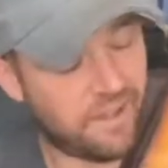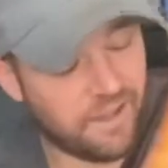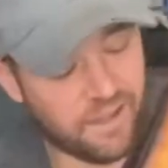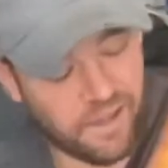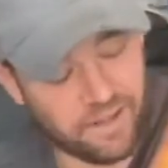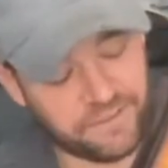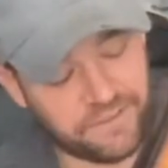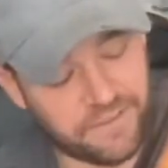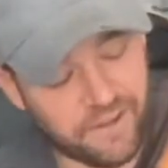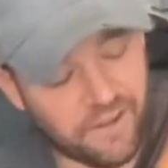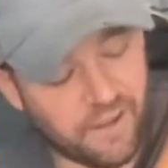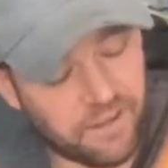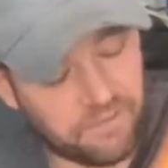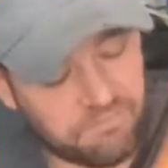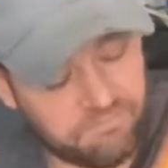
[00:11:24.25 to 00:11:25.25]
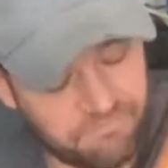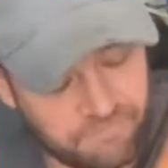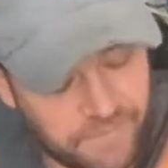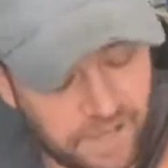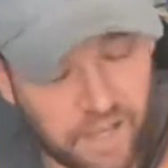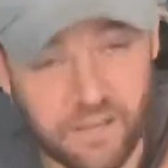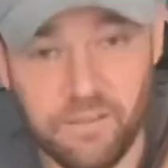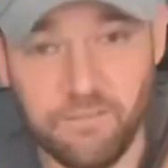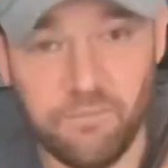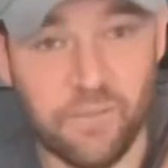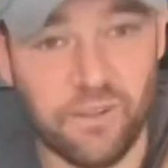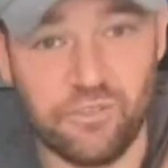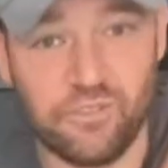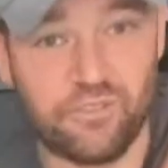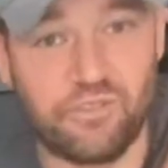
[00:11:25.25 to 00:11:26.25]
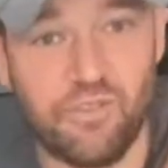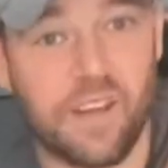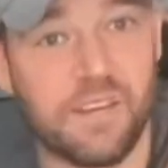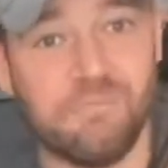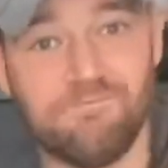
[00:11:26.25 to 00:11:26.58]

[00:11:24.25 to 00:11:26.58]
and yeah, it's just great.